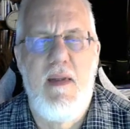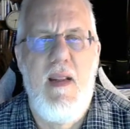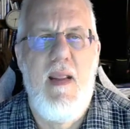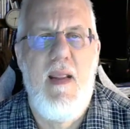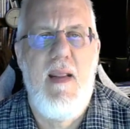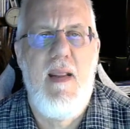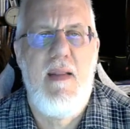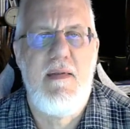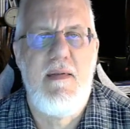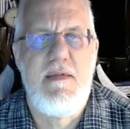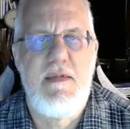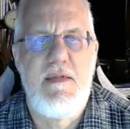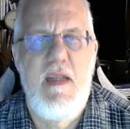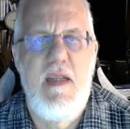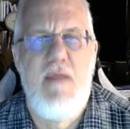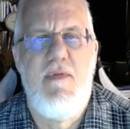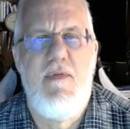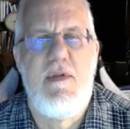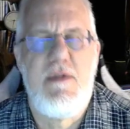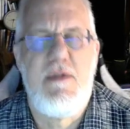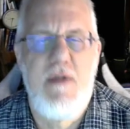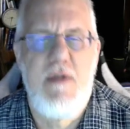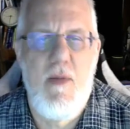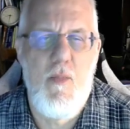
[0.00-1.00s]
and save
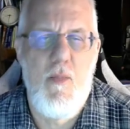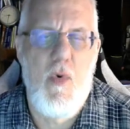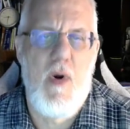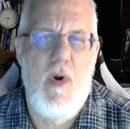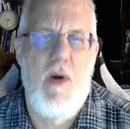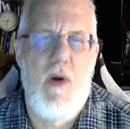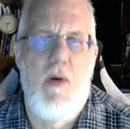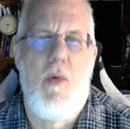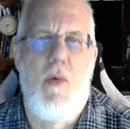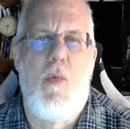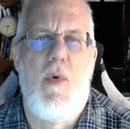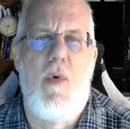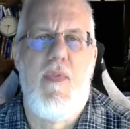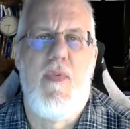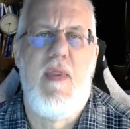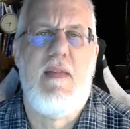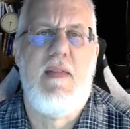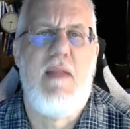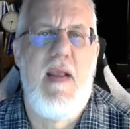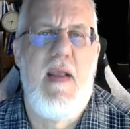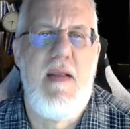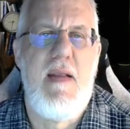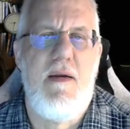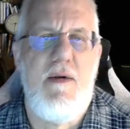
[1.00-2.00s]
it somewhere where then
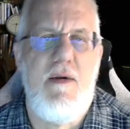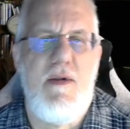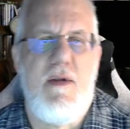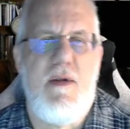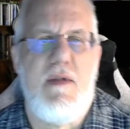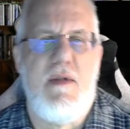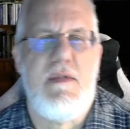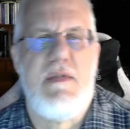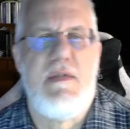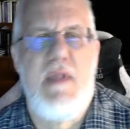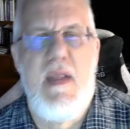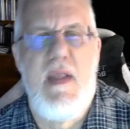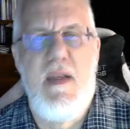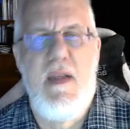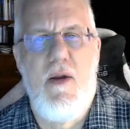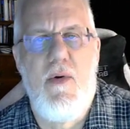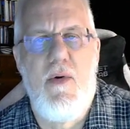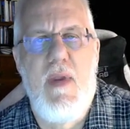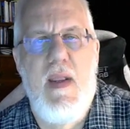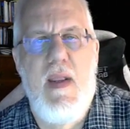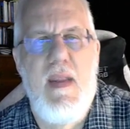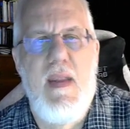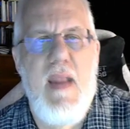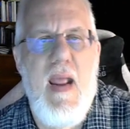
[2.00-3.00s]
later you can say,
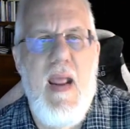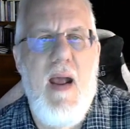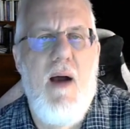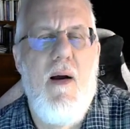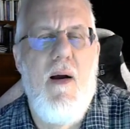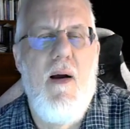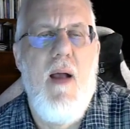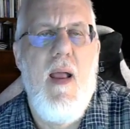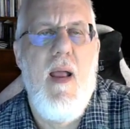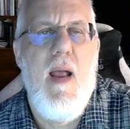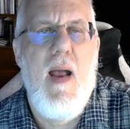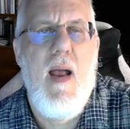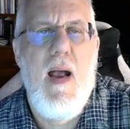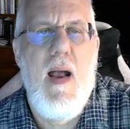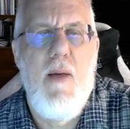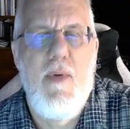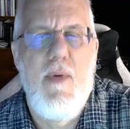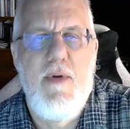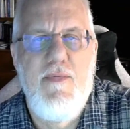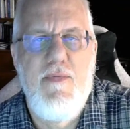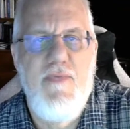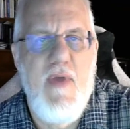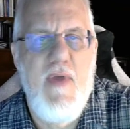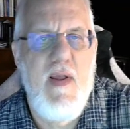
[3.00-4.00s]
okay, now I
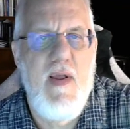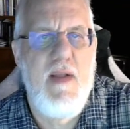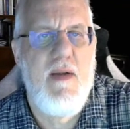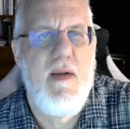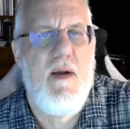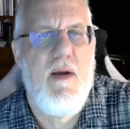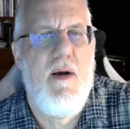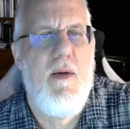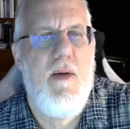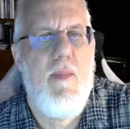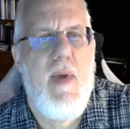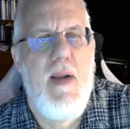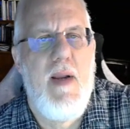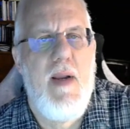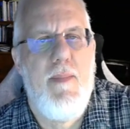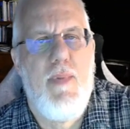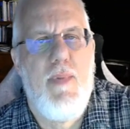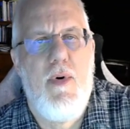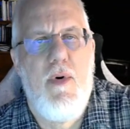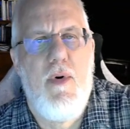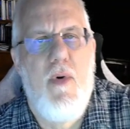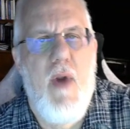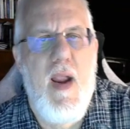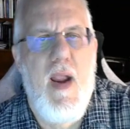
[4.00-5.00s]
want to find all my
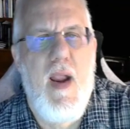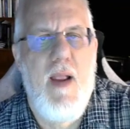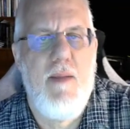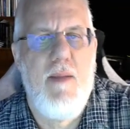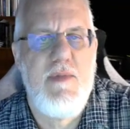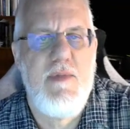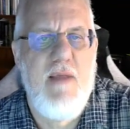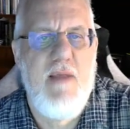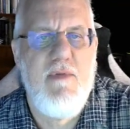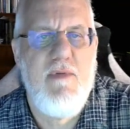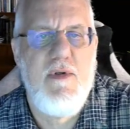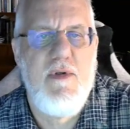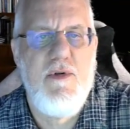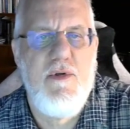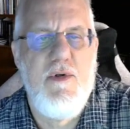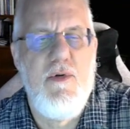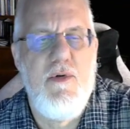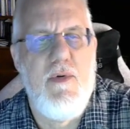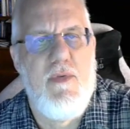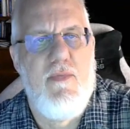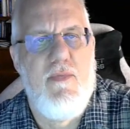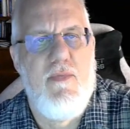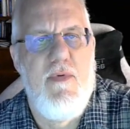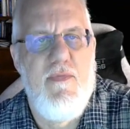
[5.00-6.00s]
programs having to do
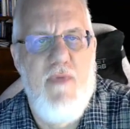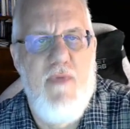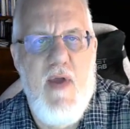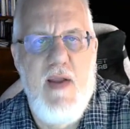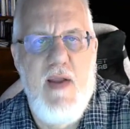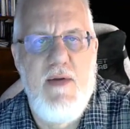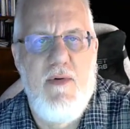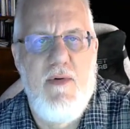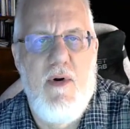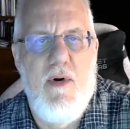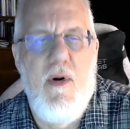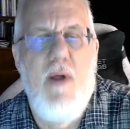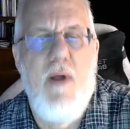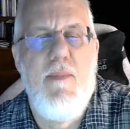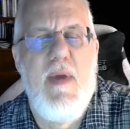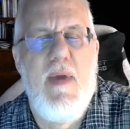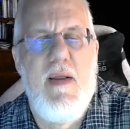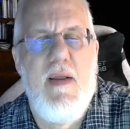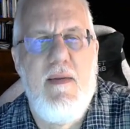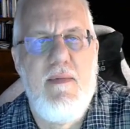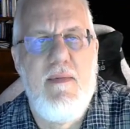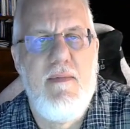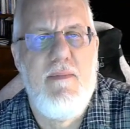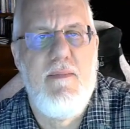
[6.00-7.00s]
with or all
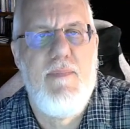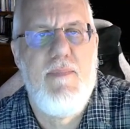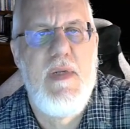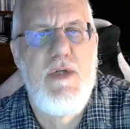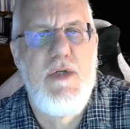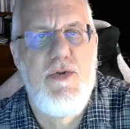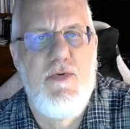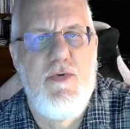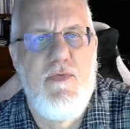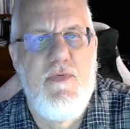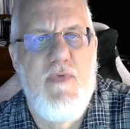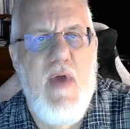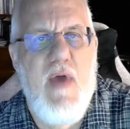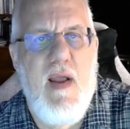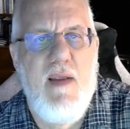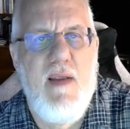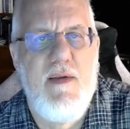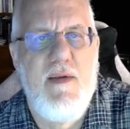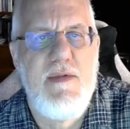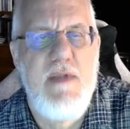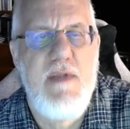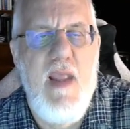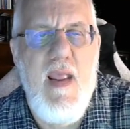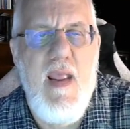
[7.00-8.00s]
my picture
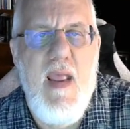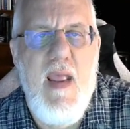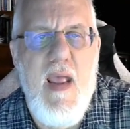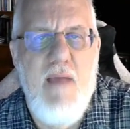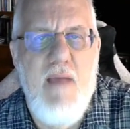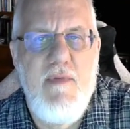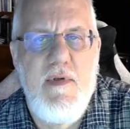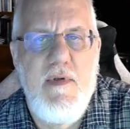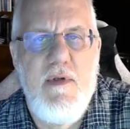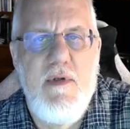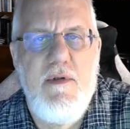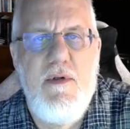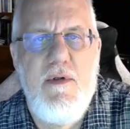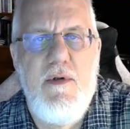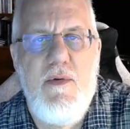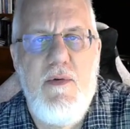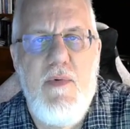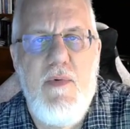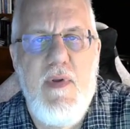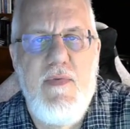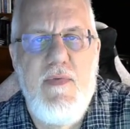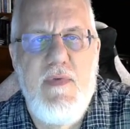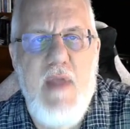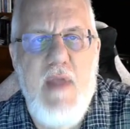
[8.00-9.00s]
files having to do
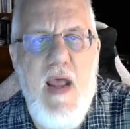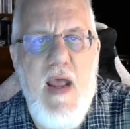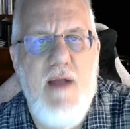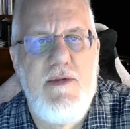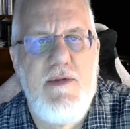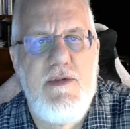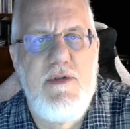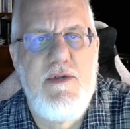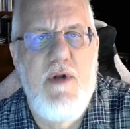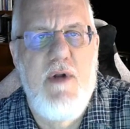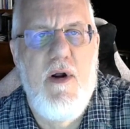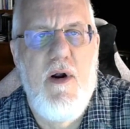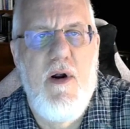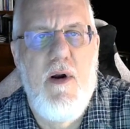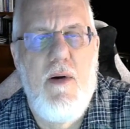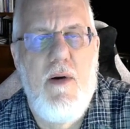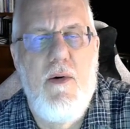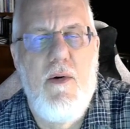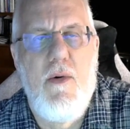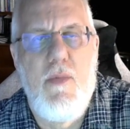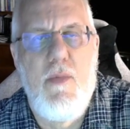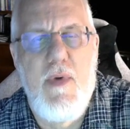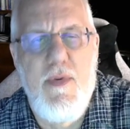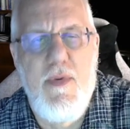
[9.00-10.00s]
with Townstar
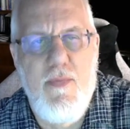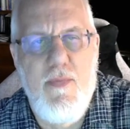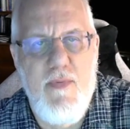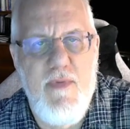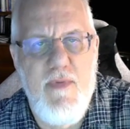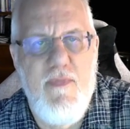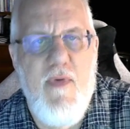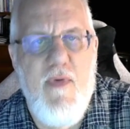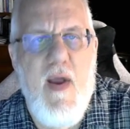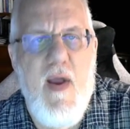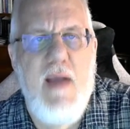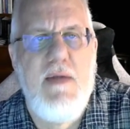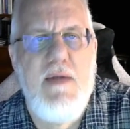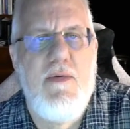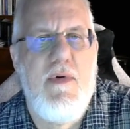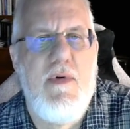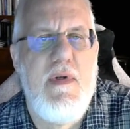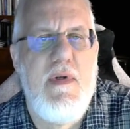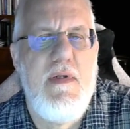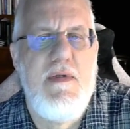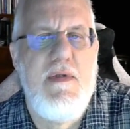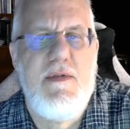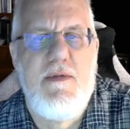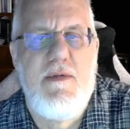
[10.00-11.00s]
or with
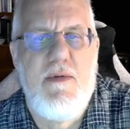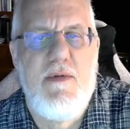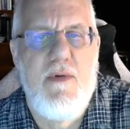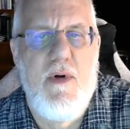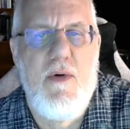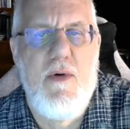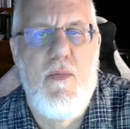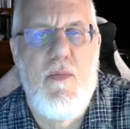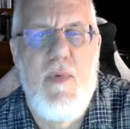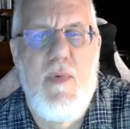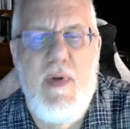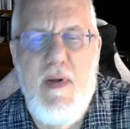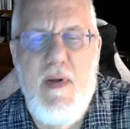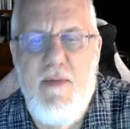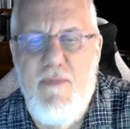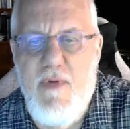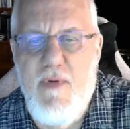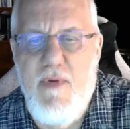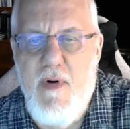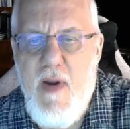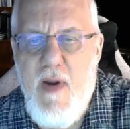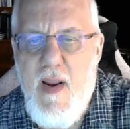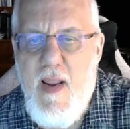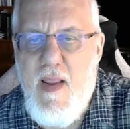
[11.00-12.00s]
refineries or
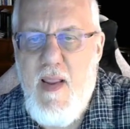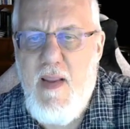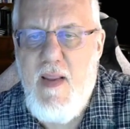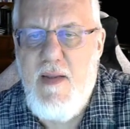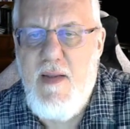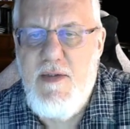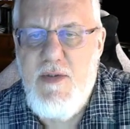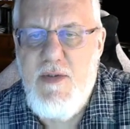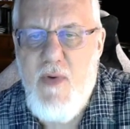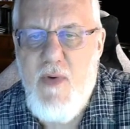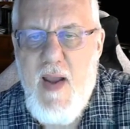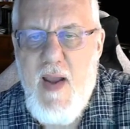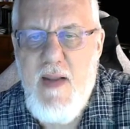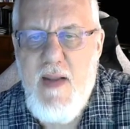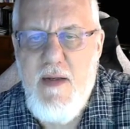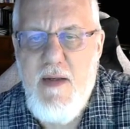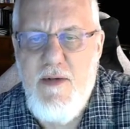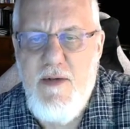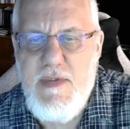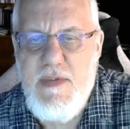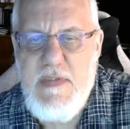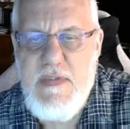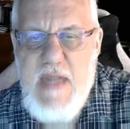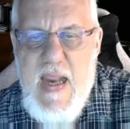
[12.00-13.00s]
whatever. So I
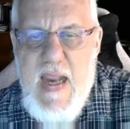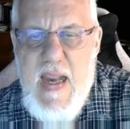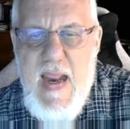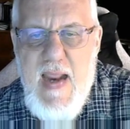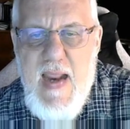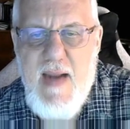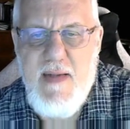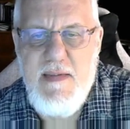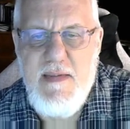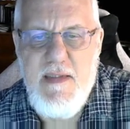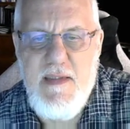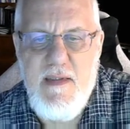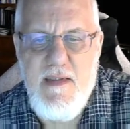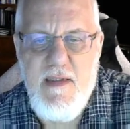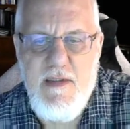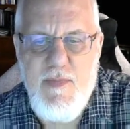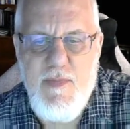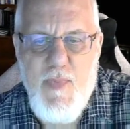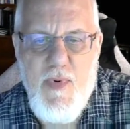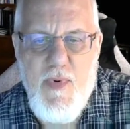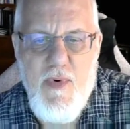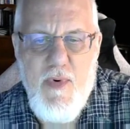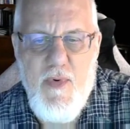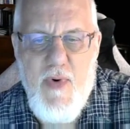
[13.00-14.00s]
use tags in this
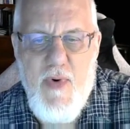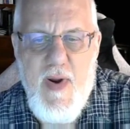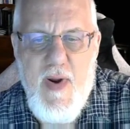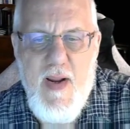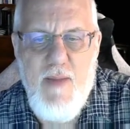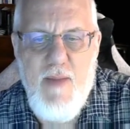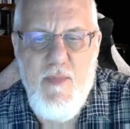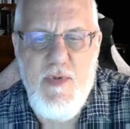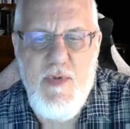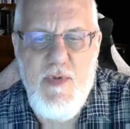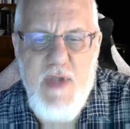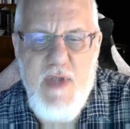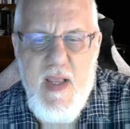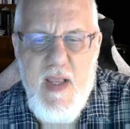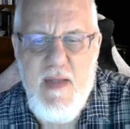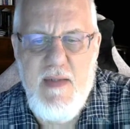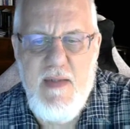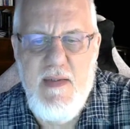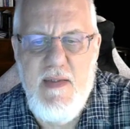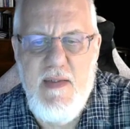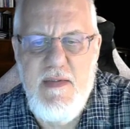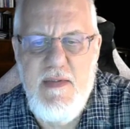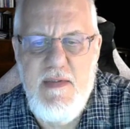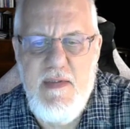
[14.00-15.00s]
program, which kind
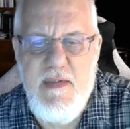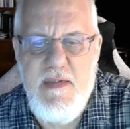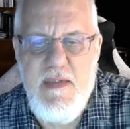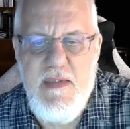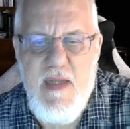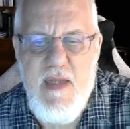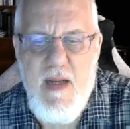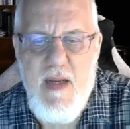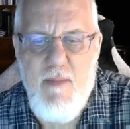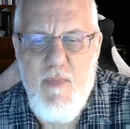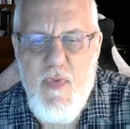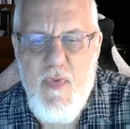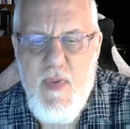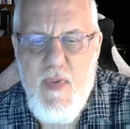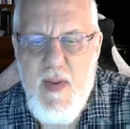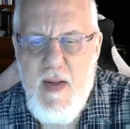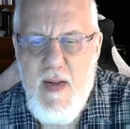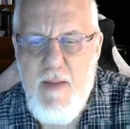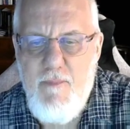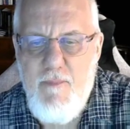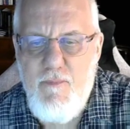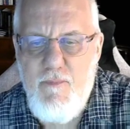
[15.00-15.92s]
of does the same thing.